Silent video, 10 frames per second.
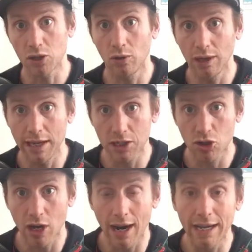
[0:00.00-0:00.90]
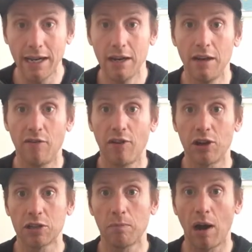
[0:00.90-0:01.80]
So let's try the
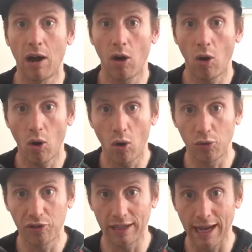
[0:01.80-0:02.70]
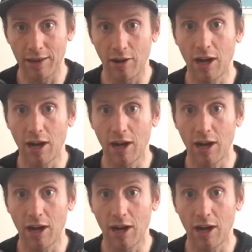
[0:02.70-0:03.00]
first part all together,